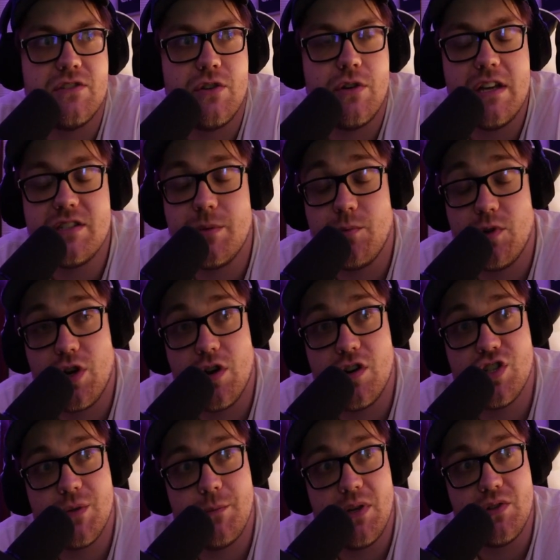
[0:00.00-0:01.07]
So it has some
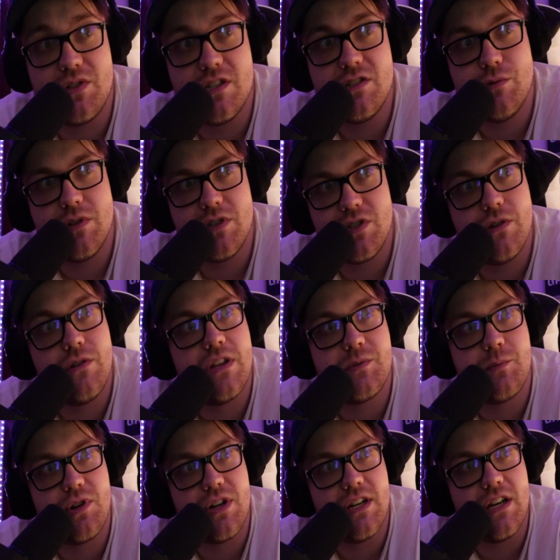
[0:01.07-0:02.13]
recursion built into it too. That's
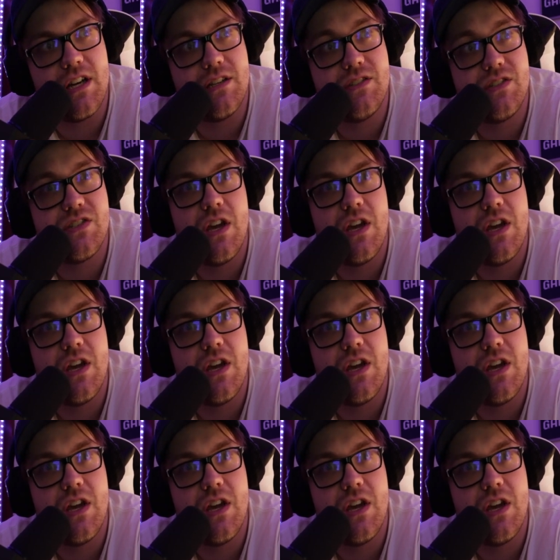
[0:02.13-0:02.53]
pretty nice.